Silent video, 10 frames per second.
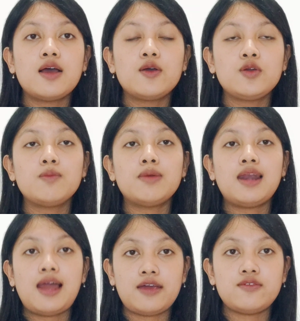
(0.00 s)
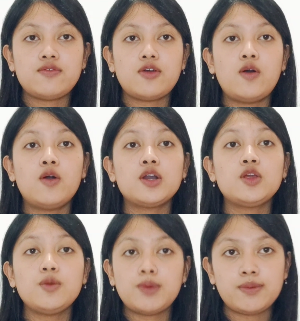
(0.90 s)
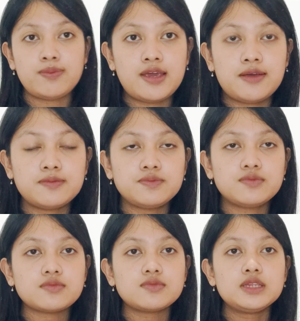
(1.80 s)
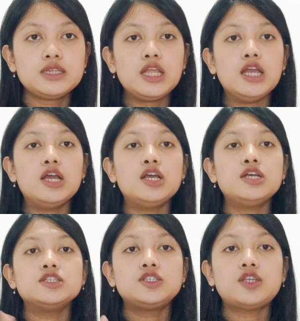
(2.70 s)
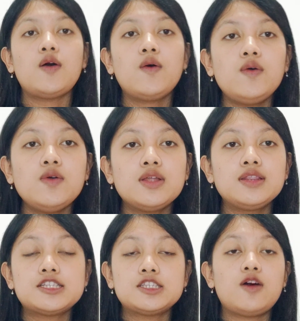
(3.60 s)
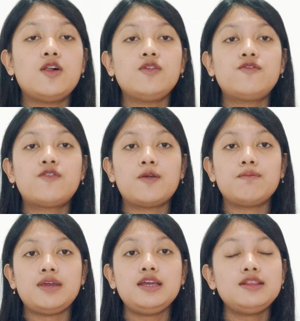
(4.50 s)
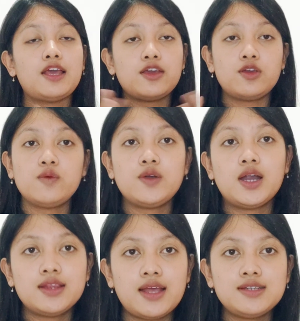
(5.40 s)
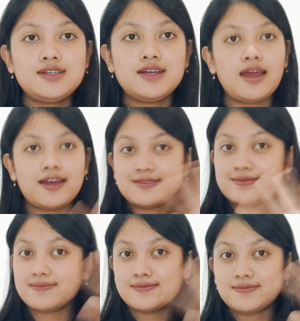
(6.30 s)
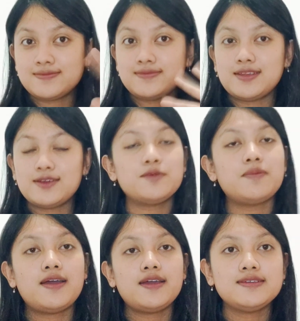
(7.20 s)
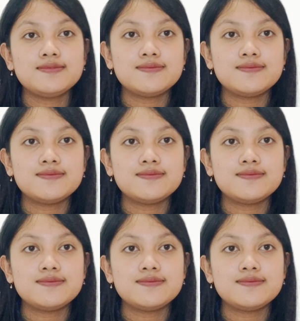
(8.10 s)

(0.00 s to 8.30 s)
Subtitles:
human life or human being. So that's all from me. Thank you for your attention and goodbye.